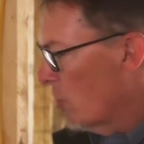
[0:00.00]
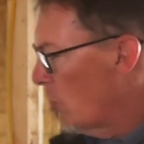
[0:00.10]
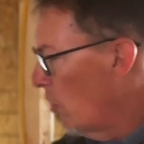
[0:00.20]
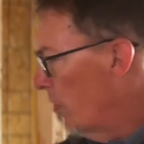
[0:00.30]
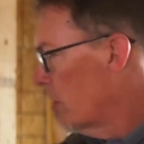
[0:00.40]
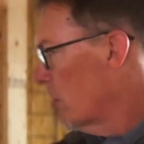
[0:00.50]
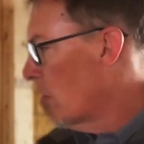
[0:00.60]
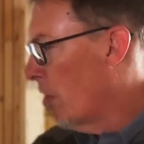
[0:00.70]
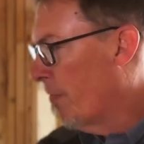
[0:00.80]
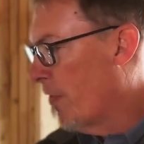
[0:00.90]
So this is
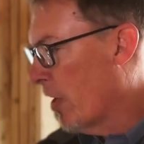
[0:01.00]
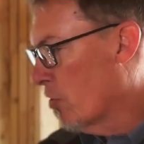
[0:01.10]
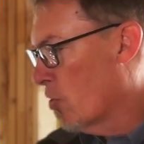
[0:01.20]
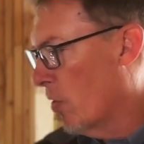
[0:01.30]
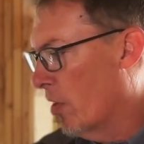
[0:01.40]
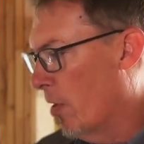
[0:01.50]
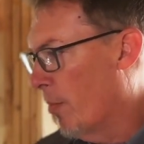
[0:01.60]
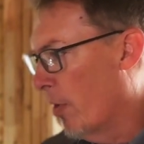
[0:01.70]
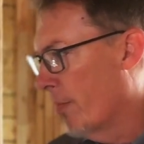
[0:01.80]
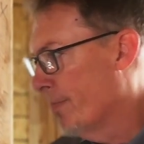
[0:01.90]
called finger joint
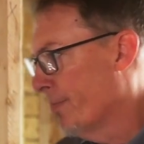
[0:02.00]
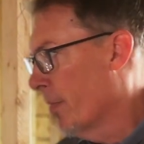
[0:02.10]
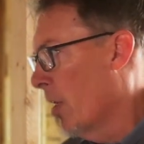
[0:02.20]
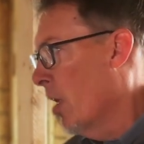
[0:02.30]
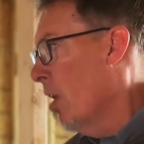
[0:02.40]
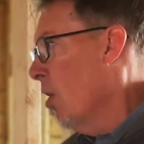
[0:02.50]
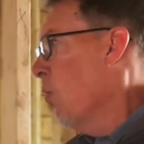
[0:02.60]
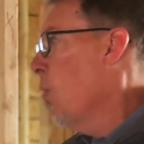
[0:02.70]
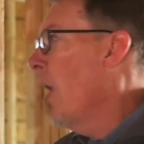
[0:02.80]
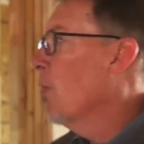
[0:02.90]
lumber.
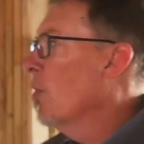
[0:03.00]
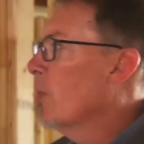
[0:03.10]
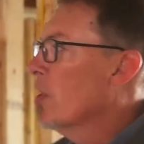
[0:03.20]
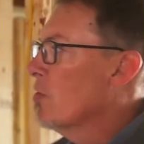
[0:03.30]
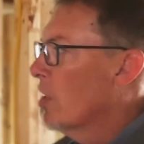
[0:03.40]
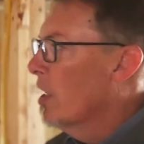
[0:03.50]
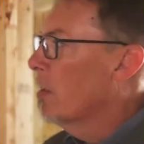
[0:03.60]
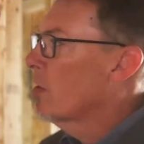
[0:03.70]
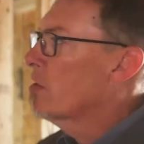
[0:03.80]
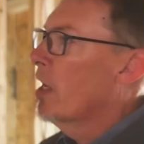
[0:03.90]
Why would we use it? It
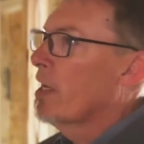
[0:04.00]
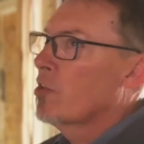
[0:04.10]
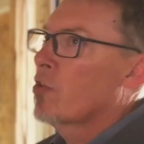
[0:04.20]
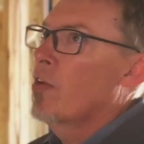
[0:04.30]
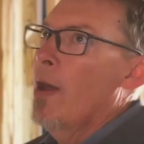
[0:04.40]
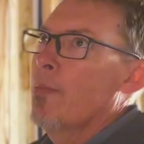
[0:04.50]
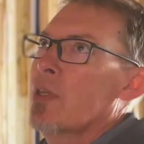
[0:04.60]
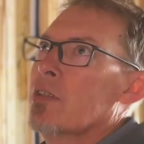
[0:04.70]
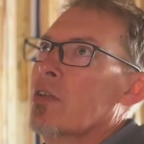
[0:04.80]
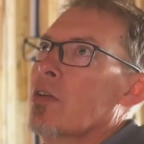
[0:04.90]
looks like scrap
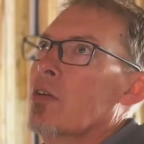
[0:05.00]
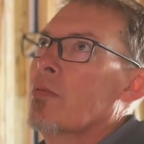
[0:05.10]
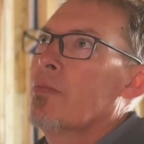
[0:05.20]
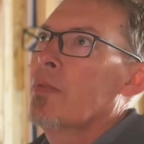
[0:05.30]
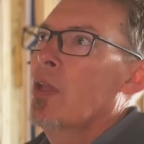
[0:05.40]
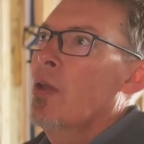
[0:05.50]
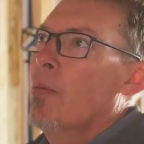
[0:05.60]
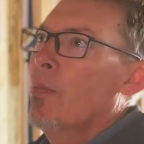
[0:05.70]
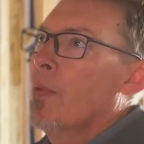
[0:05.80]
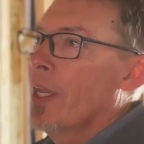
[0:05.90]
material.
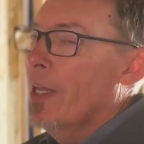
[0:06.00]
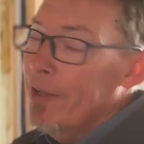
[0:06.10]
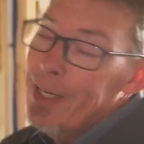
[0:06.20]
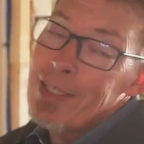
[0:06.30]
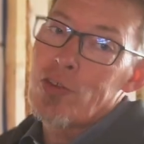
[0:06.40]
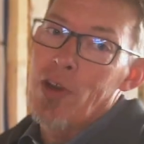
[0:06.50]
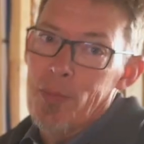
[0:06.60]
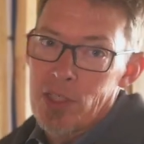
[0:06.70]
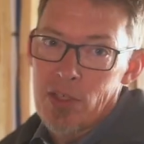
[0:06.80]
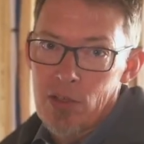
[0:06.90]
It is
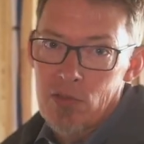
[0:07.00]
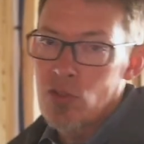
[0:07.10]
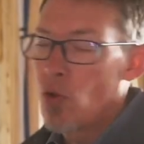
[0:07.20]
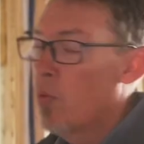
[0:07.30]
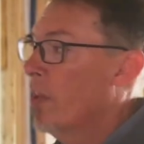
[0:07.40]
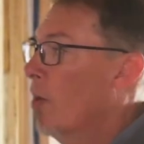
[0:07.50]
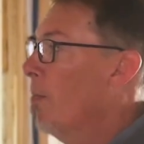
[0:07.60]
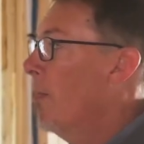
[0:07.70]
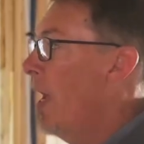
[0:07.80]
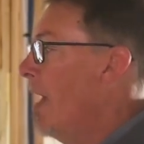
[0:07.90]
scrap material. So when
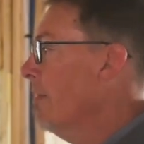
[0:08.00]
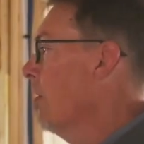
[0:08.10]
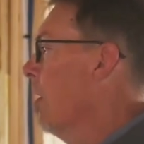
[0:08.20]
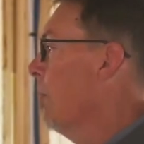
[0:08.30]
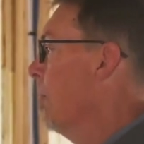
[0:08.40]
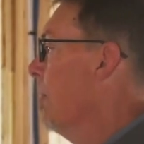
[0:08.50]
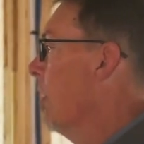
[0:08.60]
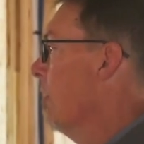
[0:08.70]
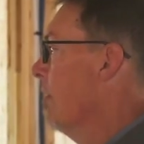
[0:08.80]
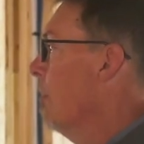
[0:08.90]
they're at the lumber
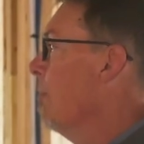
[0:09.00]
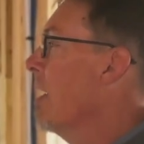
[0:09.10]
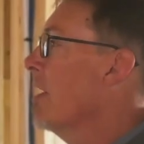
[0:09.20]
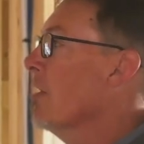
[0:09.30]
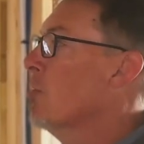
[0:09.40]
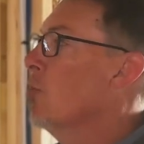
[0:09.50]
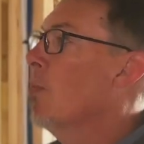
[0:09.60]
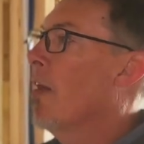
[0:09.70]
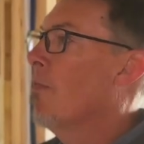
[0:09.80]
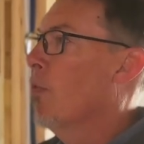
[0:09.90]
mill and they're making
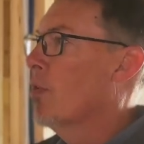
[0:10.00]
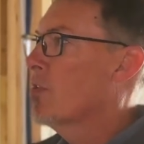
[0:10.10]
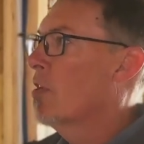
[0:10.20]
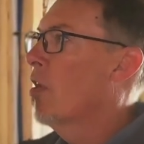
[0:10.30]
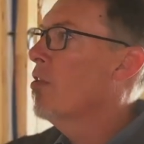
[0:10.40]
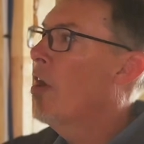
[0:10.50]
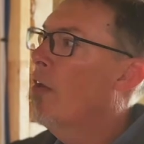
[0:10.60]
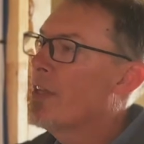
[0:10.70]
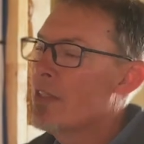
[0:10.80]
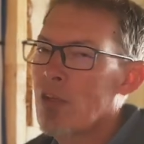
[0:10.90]
2x4s, there are
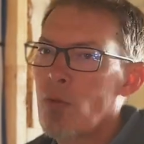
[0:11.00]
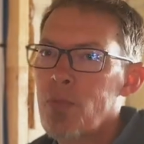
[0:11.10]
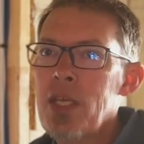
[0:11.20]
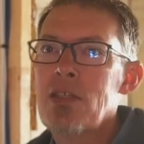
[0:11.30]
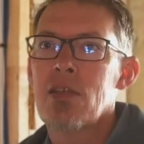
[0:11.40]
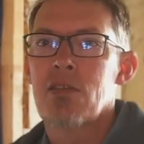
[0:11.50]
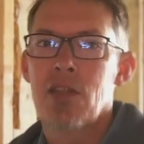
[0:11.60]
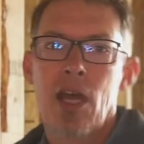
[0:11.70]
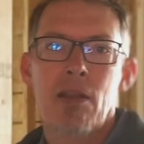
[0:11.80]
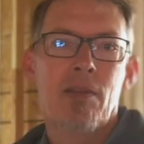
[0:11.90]
all these little pieces
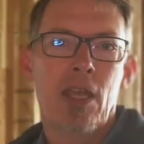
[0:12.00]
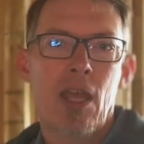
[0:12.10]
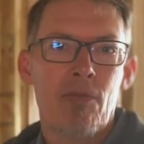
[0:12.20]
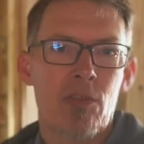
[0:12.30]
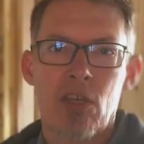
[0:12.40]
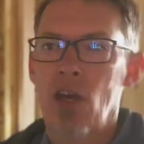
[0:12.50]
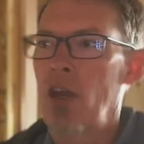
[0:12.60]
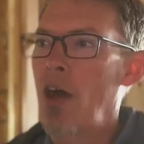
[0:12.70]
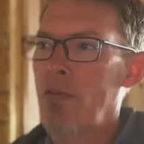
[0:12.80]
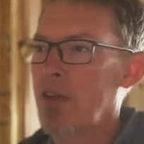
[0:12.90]
that they have to
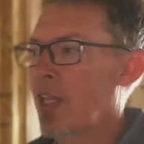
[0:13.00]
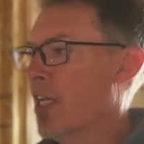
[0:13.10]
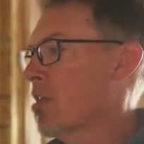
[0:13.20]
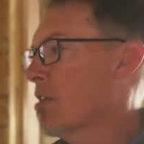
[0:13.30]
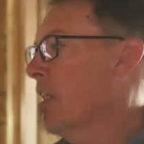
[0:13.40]
cut off, and they just